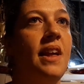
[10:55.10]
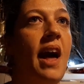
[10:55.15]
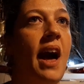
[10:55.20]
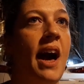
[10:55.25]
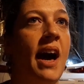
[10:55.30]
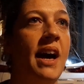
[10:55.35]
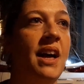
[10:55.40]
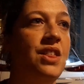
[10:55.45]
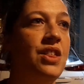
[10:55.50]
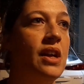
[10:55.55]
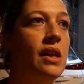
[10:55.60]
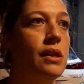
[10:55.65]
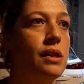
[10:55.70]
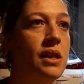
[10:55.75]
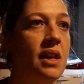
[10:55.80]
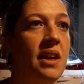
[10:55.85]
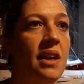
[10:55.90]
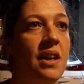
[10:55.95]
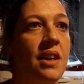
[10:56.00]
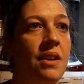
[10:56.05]
I just
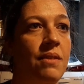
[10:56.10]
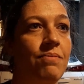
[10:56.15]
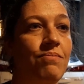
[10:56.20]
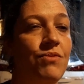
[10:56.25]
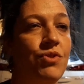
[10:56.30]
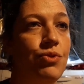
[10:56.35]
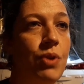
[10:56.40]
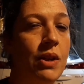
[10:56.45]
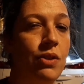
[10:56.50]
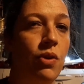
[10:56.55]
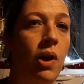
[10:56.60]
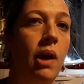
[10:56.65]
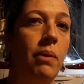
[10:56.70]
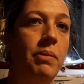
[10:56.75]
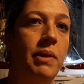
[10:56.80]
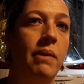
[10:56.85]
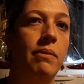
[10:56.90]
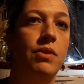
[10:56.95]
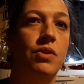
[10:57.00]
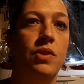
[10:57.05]
uh, try to
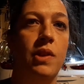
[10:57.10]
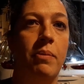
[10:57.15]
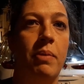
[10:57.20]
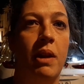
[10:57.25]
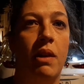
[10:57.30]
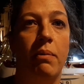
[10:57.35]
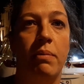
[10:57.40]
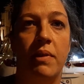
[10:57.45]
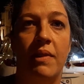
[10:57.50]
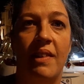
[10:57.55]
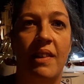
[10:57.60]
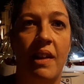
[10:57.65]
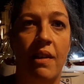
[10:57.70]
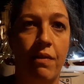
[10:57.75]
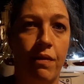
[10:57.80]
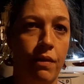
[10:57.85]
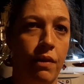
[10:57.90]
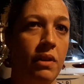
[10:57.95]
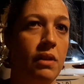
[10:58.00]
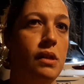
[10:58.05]
help them to develop
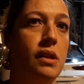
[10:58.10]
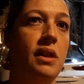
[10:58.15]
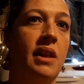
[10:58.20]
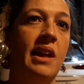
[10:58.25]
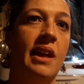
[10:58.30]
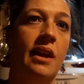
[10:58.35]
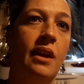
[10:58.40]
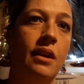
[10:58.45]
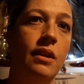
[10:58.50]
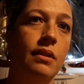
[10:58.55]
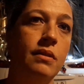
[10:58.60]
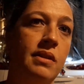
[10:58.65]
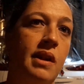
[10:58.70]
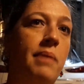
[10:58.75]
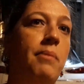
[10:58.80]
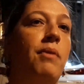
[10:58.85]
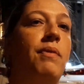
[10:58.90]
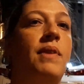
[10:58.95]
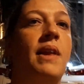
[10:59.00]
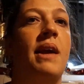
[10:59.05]
different skills. Some
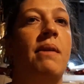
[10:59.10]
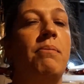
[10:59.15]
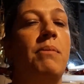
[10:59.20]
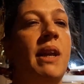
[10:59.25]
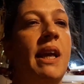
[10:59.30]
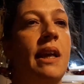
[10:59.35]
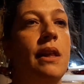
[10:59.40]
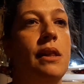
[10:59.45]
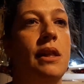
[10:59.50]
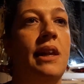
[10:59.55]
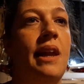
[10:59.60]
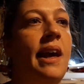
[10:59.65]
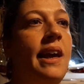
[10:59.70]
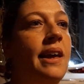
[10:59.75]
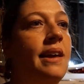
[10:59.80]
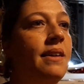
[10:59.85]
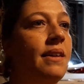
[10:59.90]
life skills, like life